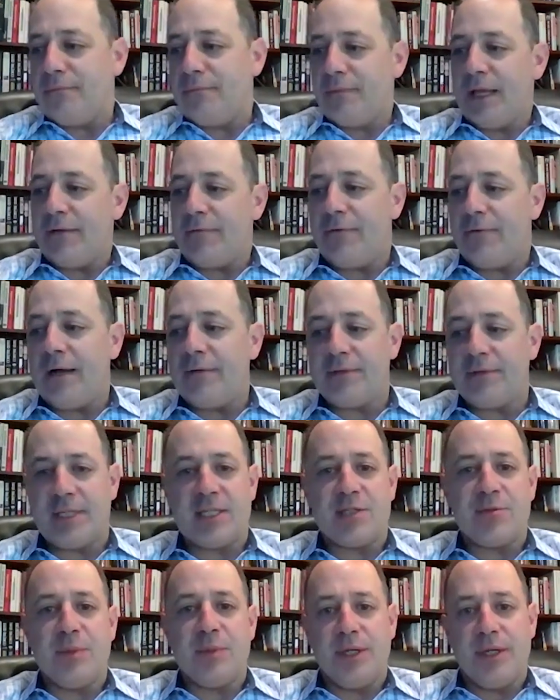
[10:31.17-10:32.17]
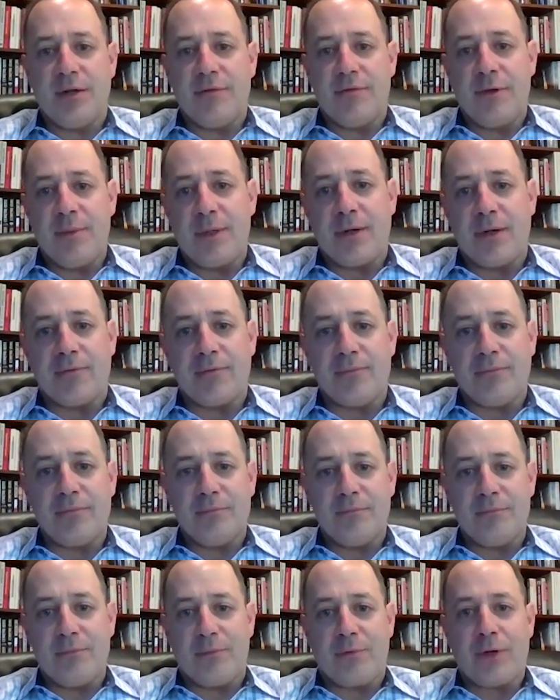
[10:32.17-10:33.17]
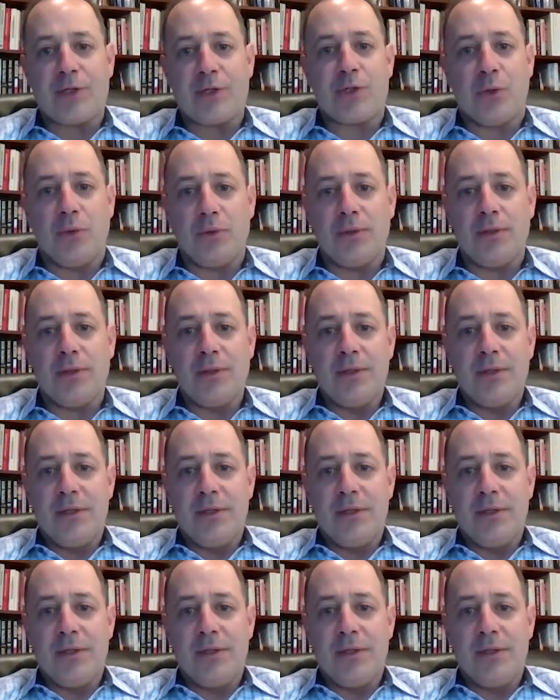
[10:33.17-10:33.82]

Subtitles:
5-6 million of EBITDA threshold,